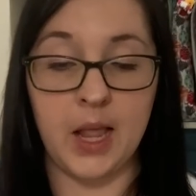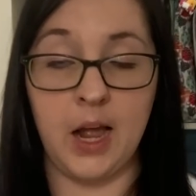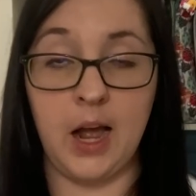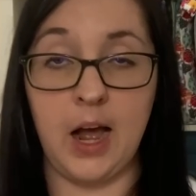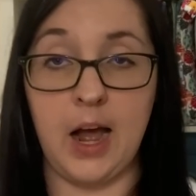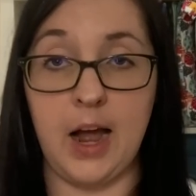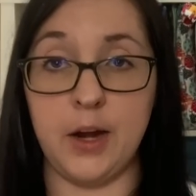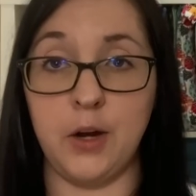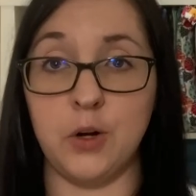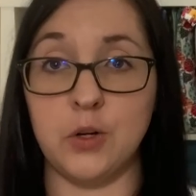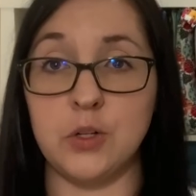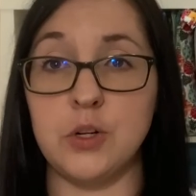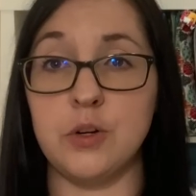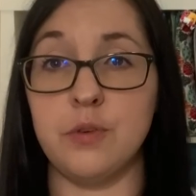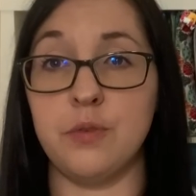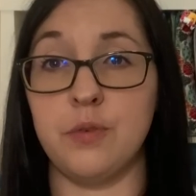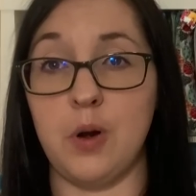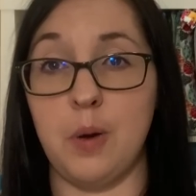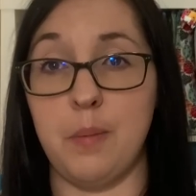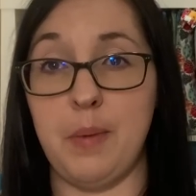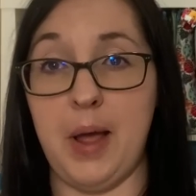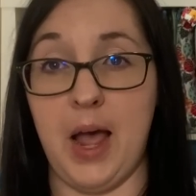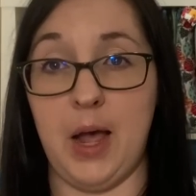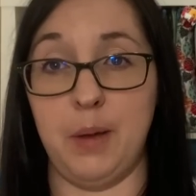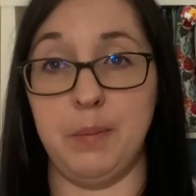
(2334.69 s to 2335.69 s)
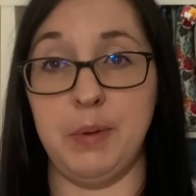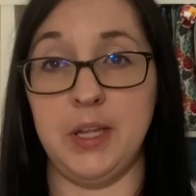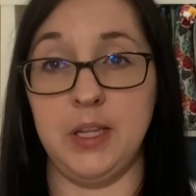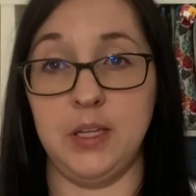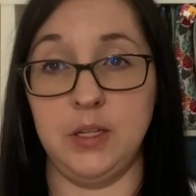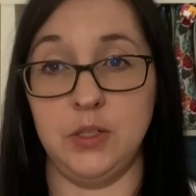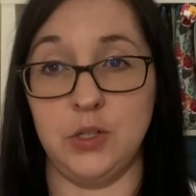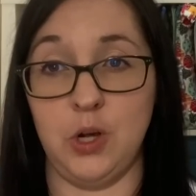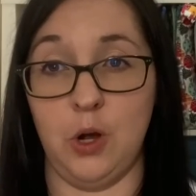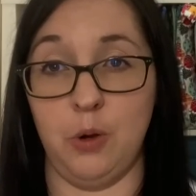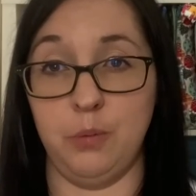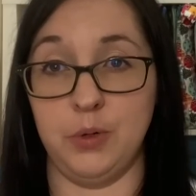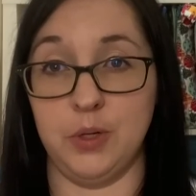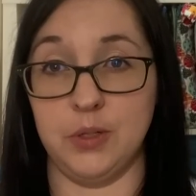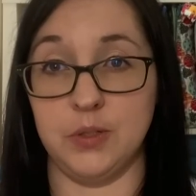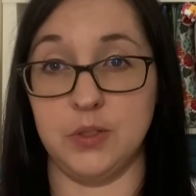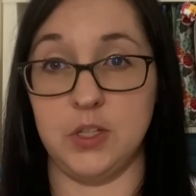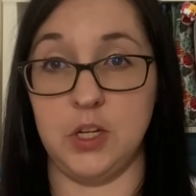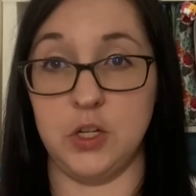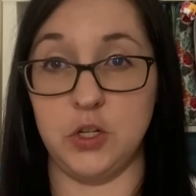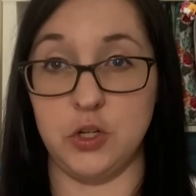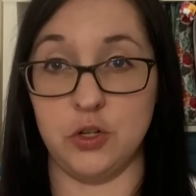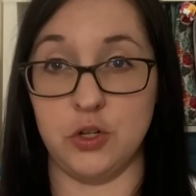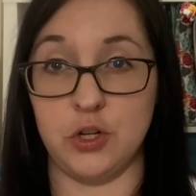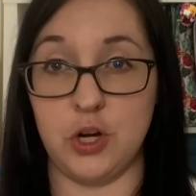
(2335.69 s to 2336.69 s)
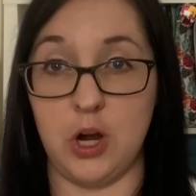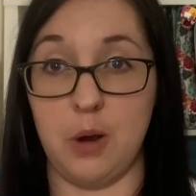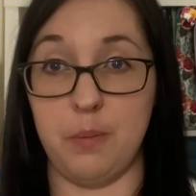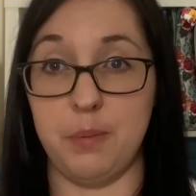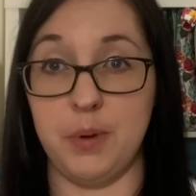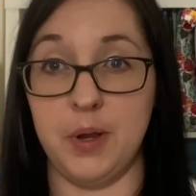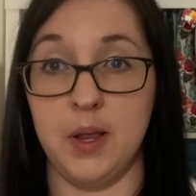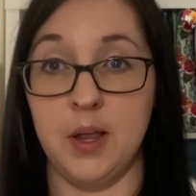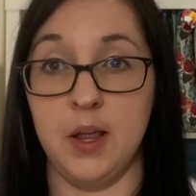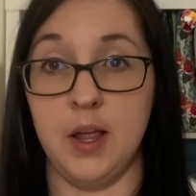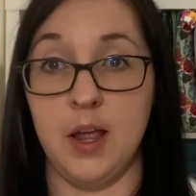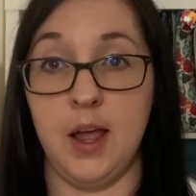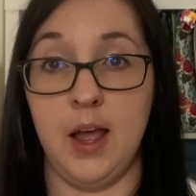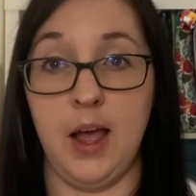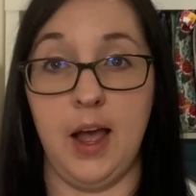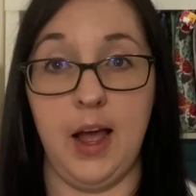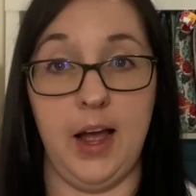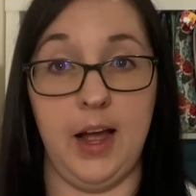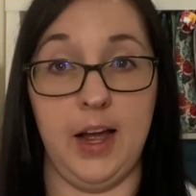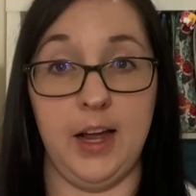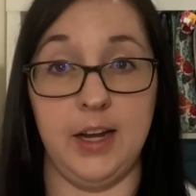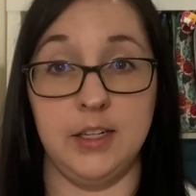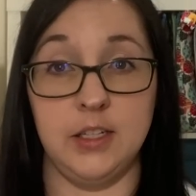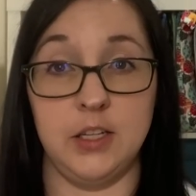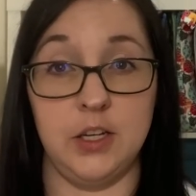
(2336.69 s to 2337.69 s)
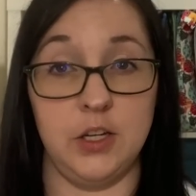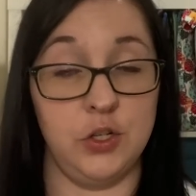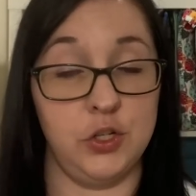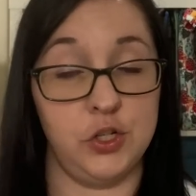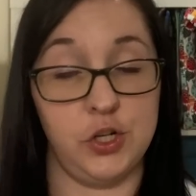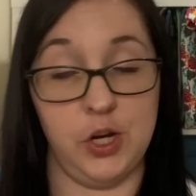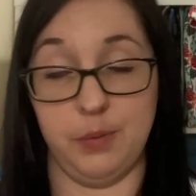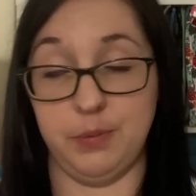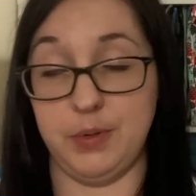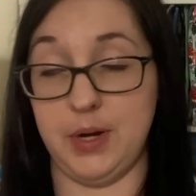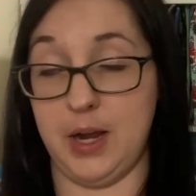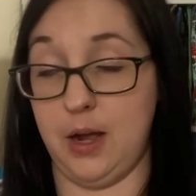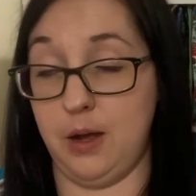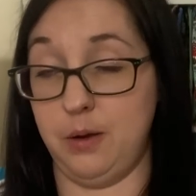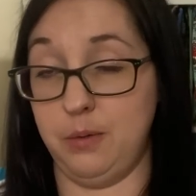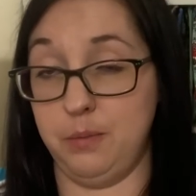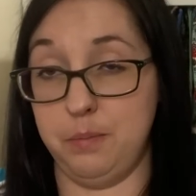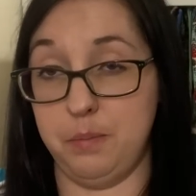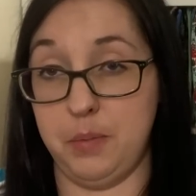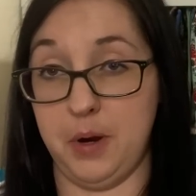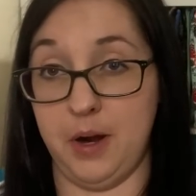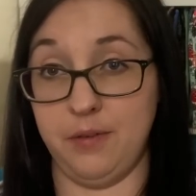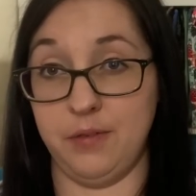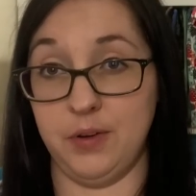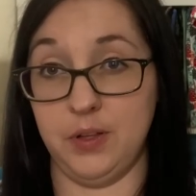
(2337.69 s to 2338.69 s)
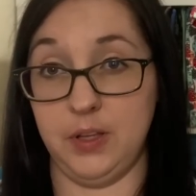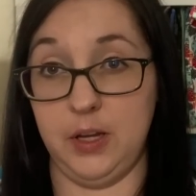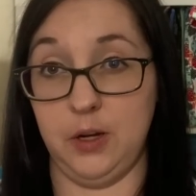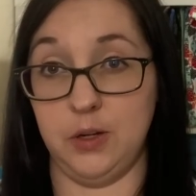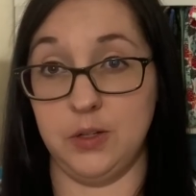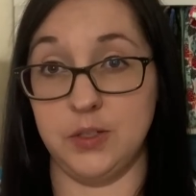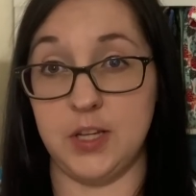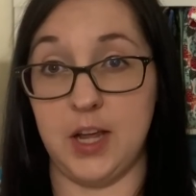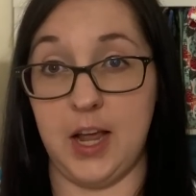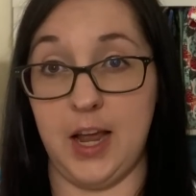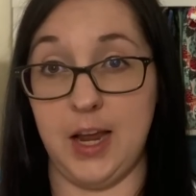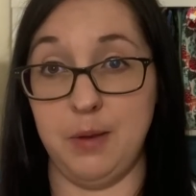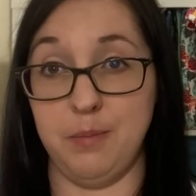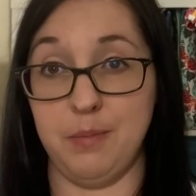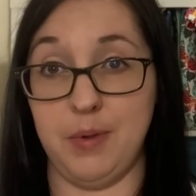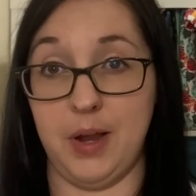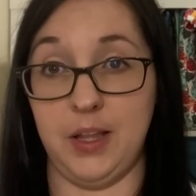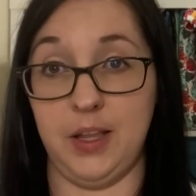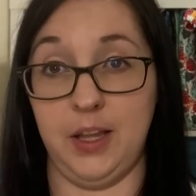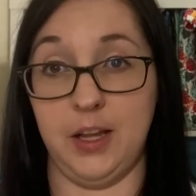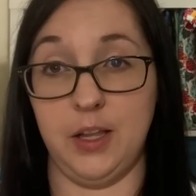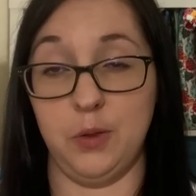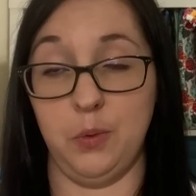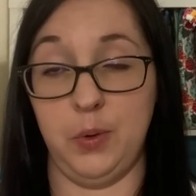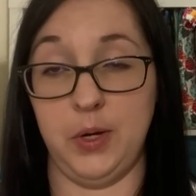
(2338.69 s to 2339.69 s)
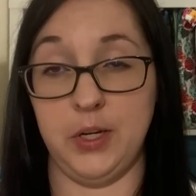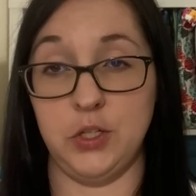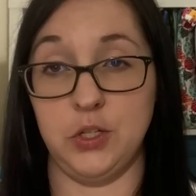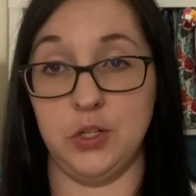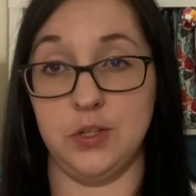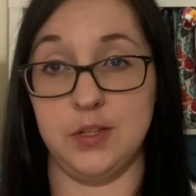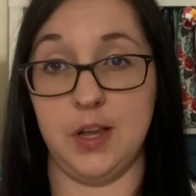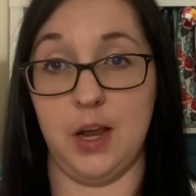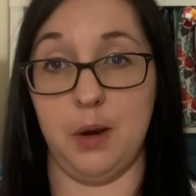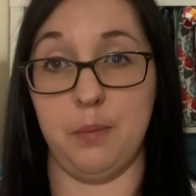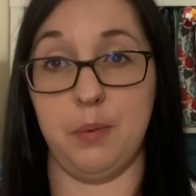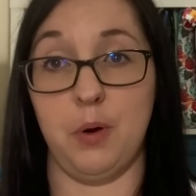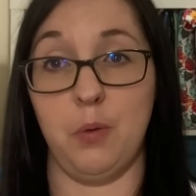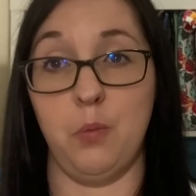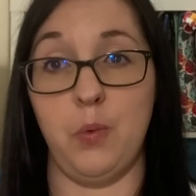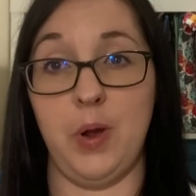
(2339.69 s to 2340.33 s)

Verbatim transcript: I ordered from Abby, Top Knot Stitcher Shop, and it shipped out perfectly on time. I like the way she set up her